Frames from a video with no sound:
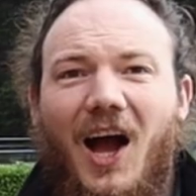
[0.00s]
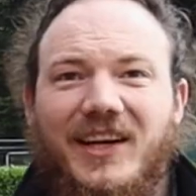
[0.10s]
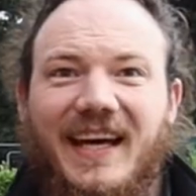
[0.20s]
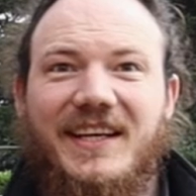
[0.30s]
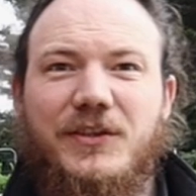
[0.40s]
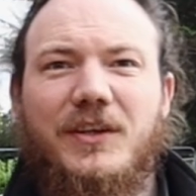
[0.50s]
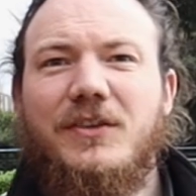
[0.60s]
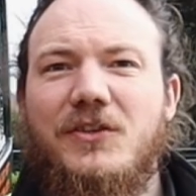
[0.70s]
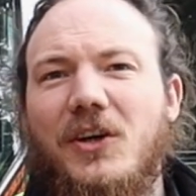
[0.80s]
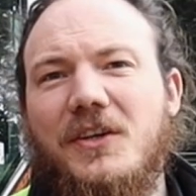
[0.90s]
Okay, to
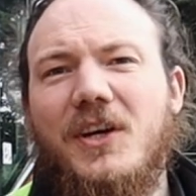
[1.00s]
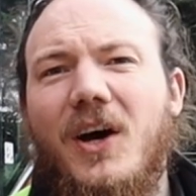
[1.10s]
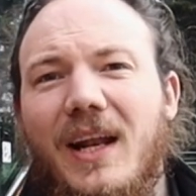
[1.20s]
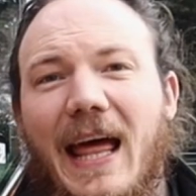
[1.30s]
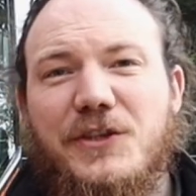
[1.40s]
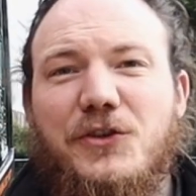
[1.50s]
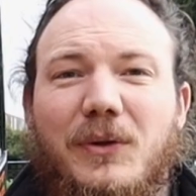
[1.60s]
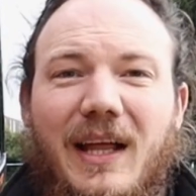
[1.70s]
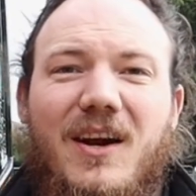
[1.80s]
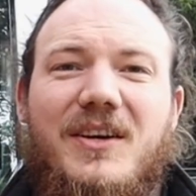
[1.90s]
conduct our
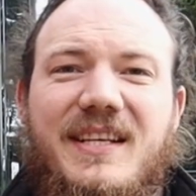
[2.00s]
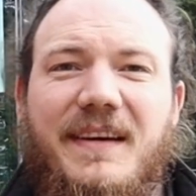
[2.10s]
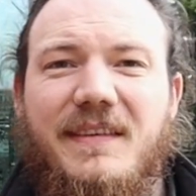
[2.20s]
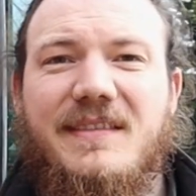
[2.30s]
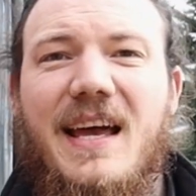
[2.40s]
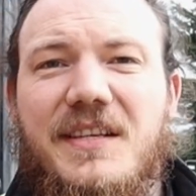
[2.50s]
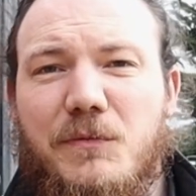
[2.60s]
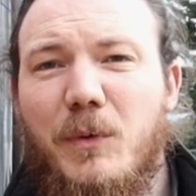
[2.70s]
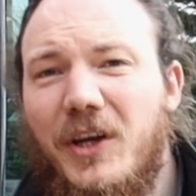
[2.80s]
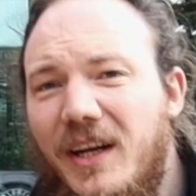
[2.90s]
electrical and our safety
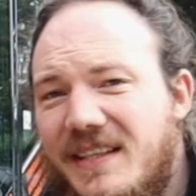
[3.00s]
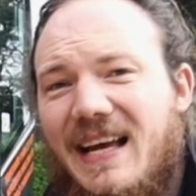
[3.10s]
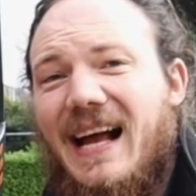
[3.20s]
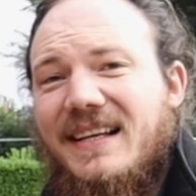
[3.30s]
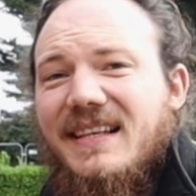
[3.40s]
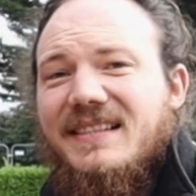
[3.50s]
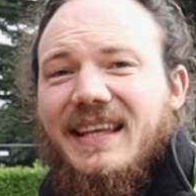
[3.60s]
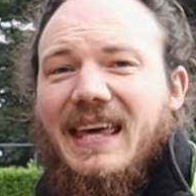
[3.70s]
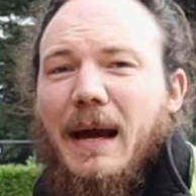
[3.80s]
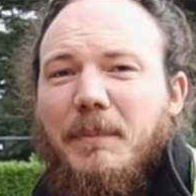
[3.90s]
tests, we're going to need to access
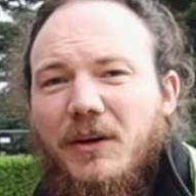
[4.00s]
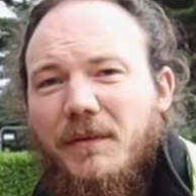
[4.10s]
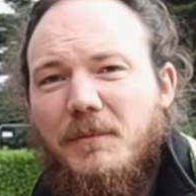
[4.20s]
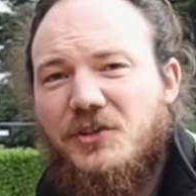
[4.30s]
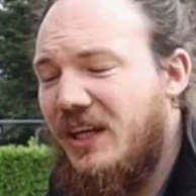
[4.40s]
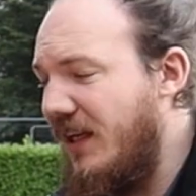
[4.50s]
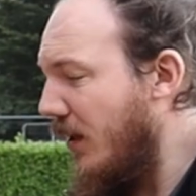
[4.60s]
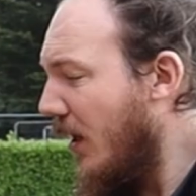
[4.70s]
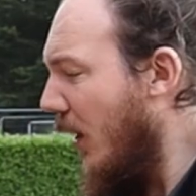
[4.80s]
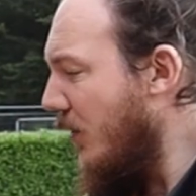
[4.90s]
the cabin of the machine.